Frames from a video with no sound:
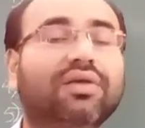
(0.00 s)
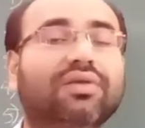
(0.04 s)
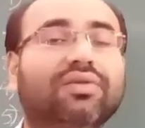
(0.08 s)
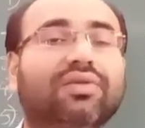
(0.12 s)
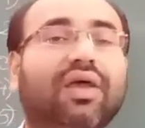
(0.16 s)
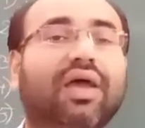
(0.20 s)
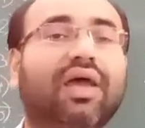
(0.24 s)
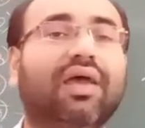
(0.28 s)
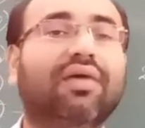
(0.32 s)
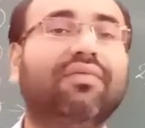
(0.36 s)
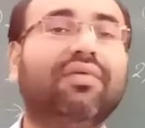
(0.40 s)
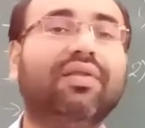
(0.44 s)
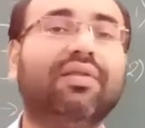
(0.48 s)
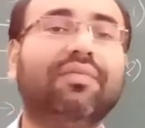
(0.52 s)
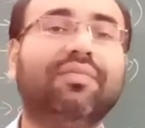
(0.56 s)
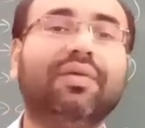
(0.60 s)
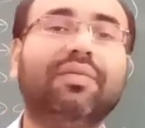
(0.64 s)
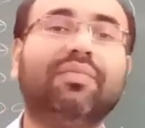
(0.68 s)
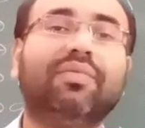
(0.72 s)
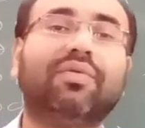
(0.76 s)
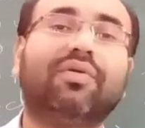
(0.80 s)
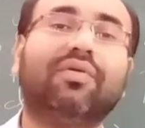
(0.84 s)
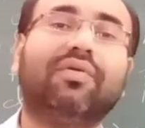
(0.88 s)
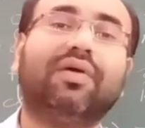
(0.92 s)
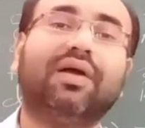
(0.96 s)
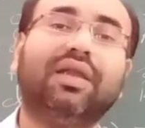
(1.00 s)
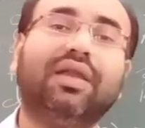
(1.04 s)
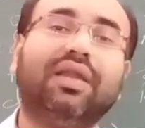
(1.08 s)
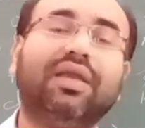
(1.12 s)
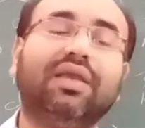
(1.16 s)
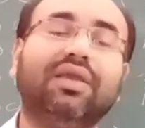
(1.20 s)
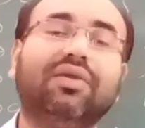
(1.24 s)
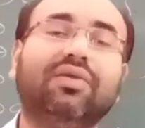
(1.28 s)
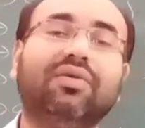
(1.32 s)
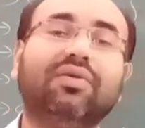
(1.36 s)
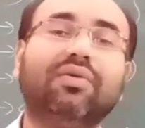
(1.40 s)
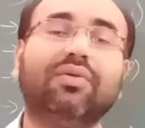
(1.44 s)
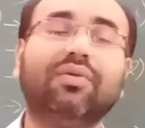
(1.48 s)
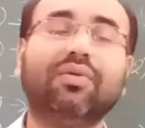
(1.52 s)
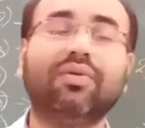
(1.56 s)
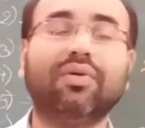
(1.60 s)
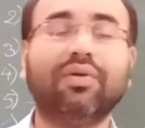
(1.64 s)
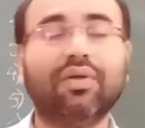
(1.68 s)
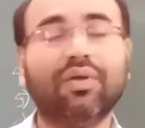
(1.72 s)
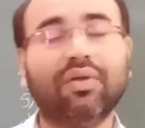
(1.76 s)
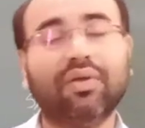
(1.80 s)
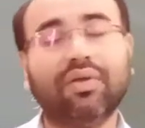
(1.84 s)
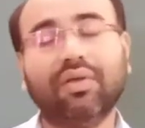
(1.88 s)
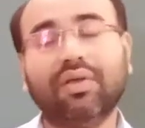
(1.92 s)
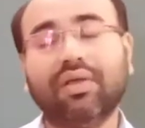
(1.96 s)
So I will be providing you
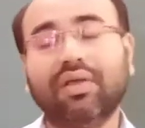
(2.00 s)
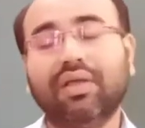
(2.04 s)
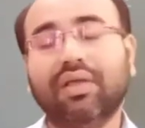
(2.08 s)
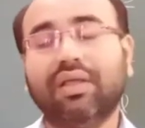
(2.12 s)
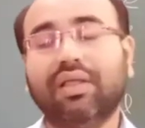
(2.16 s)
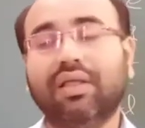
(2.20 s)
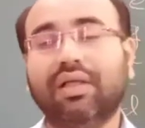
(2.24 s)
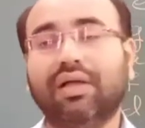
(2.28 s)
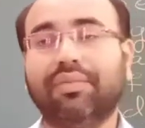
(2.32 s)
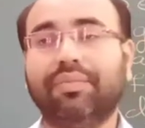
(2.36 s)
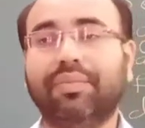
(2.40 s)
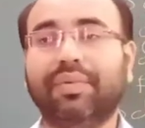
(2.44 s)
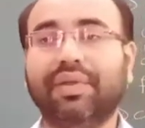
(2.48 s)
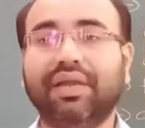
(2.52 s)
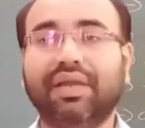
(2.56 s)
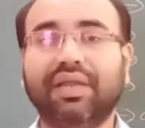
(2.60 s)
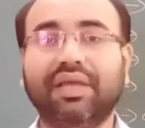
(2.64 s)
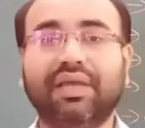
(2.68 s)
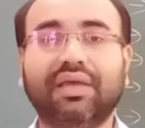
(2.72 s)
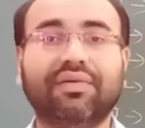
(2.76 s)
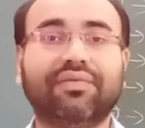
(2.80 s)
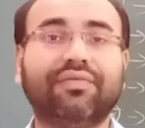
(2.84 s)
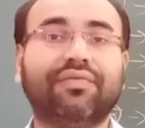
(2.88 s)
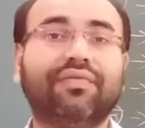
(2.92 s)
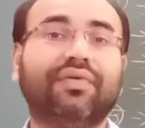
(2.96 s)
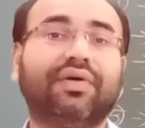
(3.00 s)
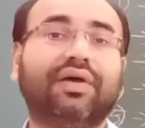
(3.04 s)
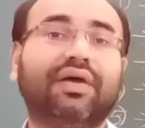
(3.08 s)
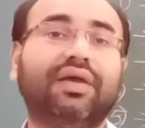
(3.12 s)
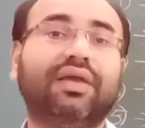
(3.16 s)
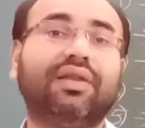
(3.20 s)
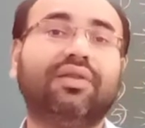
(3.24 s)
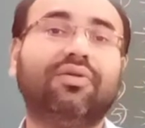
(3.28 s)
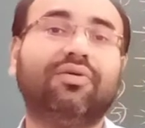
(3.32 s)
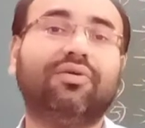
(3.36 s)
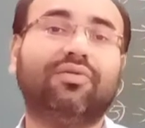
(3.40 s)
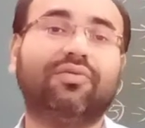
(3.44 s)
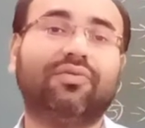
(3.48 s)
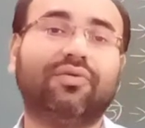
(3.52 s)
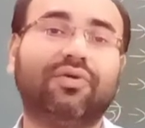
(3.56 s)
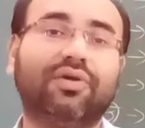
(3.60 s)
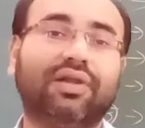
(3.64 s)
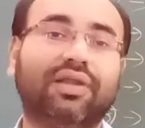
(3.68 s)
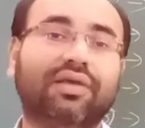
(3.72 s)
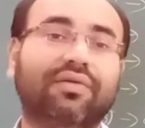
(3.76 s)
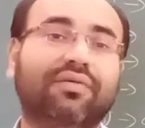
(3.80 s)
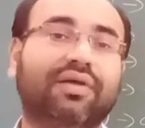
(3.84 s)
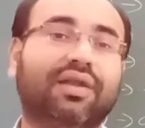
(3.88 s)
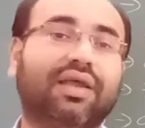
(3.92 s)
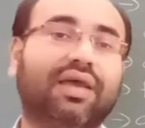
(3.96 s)
a PDF file or
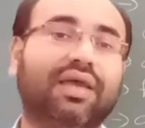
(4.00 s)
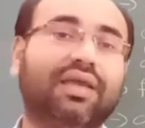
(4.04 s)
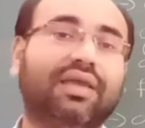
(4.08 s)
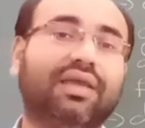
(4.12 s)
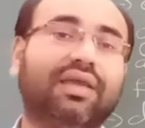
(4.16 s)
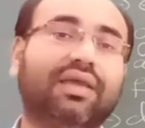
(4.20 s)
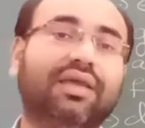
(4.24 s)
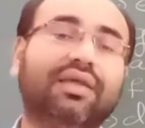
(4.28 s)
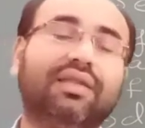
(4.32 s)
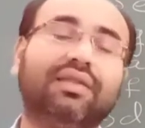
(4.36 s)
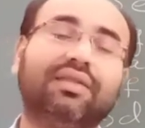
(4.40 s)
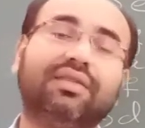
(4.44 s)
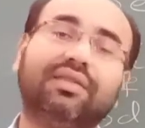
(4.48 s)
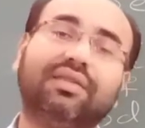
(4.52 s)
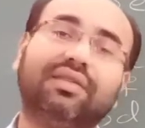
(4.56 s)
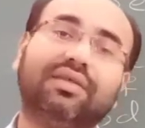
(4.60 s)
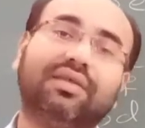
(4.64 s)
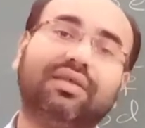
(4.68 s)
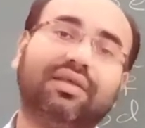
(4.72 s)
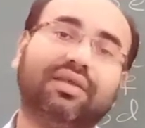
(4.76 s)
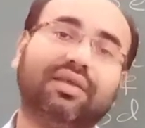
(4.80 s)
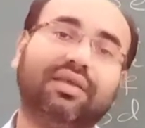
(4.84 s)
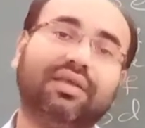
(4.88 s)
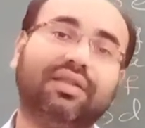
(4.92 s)
whatever I can.